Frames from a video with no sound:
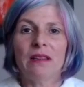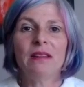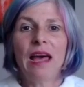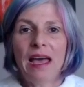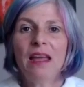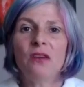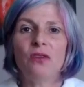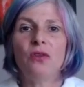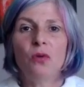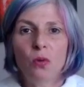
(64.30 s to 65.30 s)
let
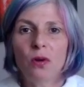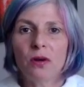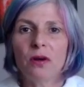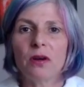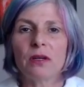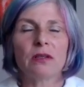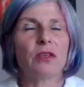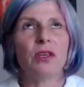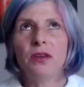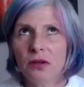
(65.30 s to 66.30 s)
your
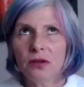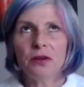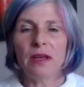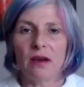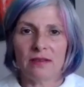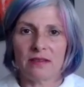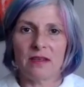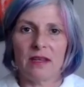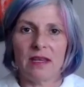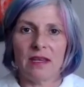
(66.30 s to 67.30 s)

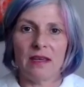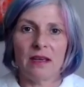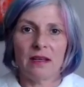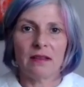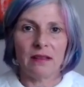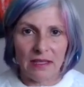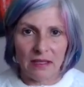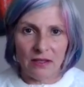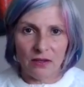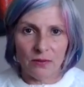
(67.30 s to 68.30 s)
curiosity
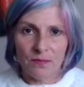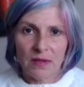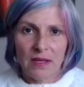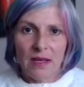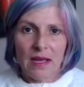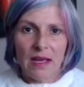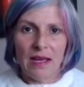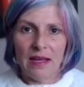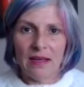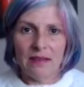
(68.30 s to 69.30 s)
lead you.
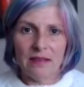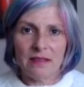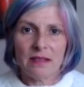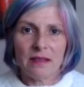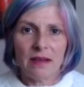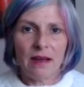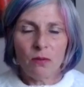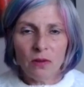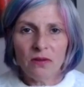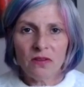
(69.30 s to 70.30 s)
And I
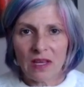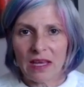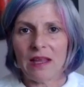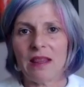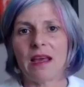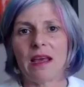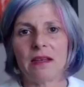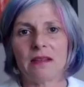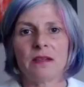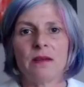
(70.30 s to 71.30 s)
will say
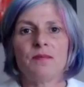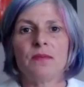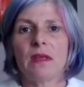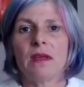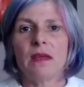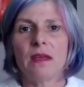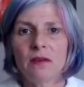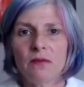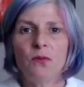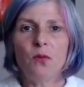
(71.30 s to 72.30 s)
that
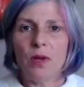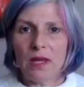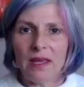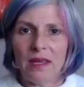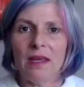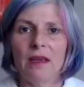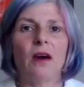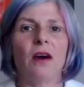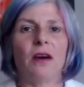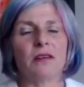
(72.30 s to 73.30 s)
if we
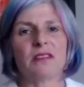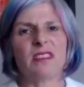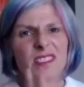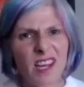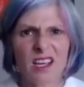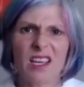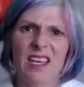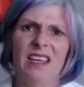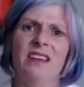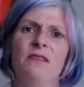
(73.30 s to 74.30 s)
are stuck
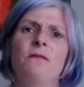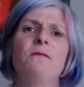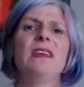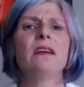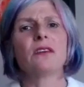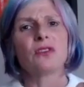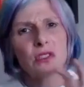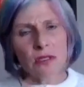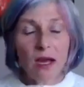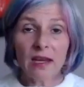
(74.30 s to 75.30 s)
in fear,
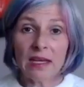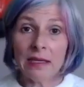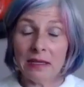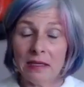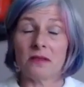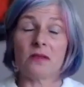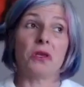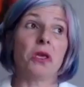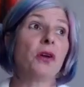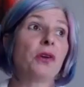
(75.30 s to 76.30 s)
stuck in
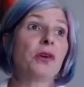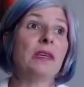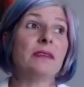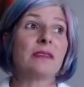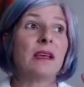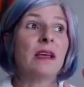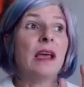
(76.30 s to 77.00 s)
insecurities,